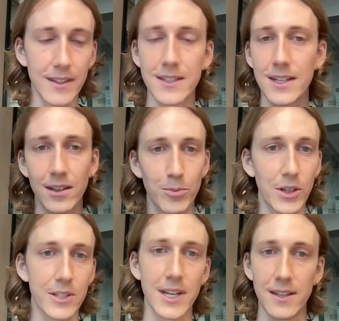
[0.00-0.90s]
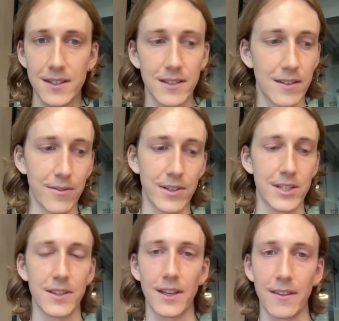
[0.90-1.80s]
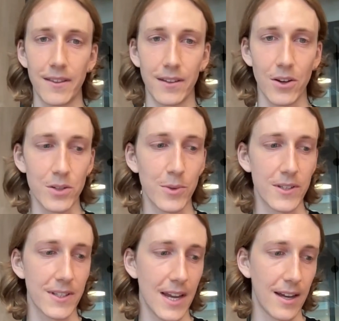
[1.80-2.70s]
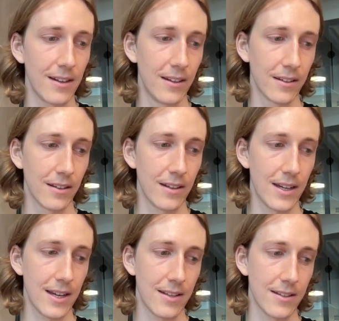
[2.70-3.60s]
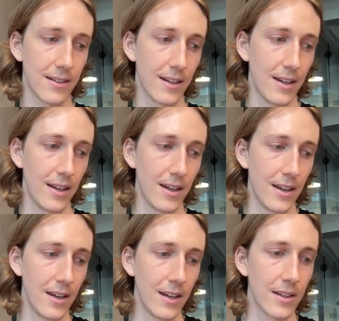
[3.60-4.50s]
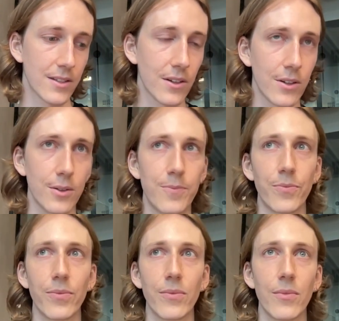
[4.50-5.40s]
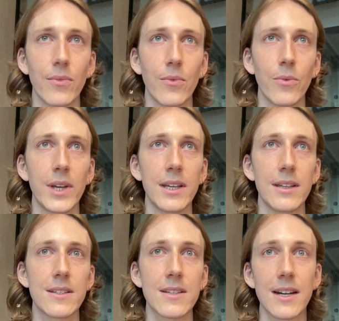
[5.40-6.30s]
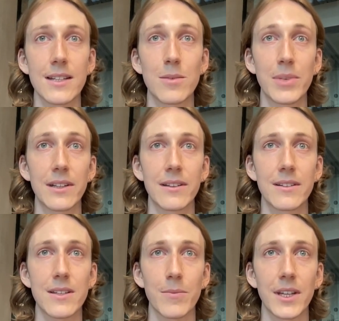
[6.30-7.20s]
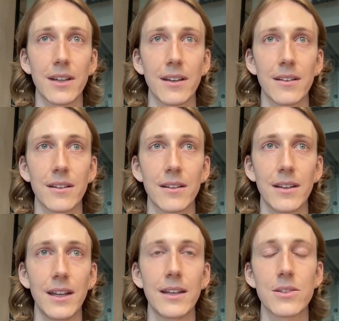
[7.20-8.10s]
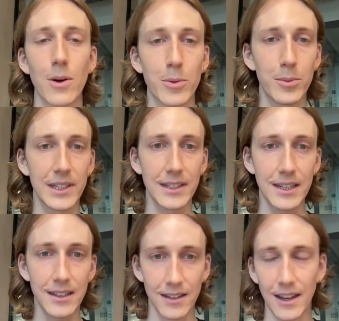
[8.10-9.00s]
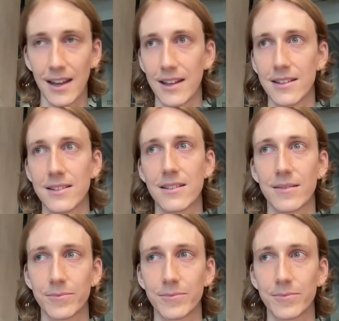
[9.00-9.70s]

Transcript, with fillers: internet of blockchains, this like vision that the Cosmos has had. And so we decided to build something in interoperability, and